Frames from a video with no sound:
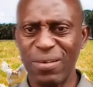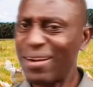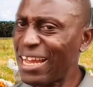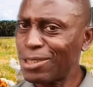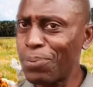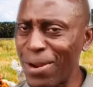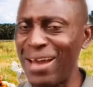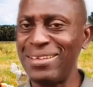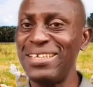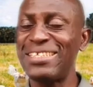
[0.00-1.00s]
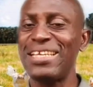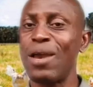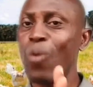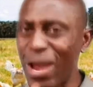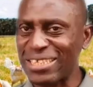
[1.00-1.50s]
Rice bran is
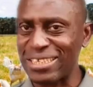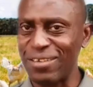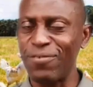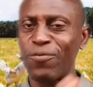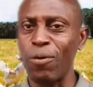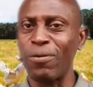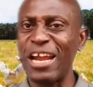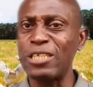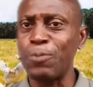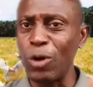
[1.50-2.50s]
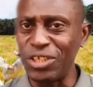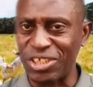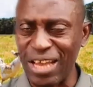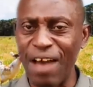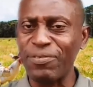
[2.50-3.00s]
a waste from rice
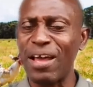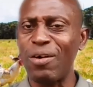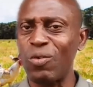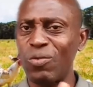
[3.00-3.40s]
polish after